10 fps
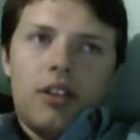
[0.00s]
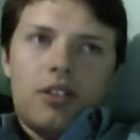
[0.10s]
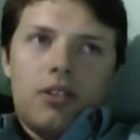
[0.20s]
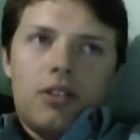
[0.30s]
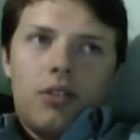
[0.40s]

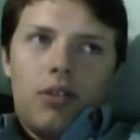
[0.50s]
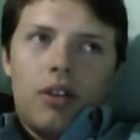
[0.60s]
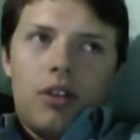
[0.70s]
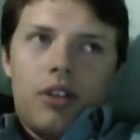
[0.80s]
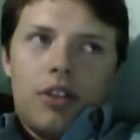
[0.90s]
So
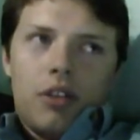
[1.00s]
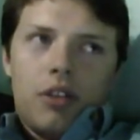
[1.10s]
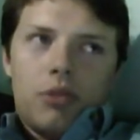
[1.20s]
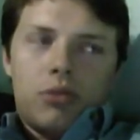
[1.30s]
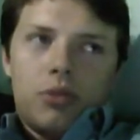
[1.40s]
I thought that was
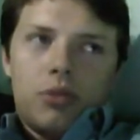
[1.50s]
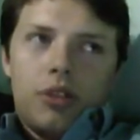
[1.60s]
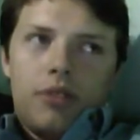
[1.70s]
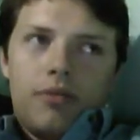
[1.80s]
probably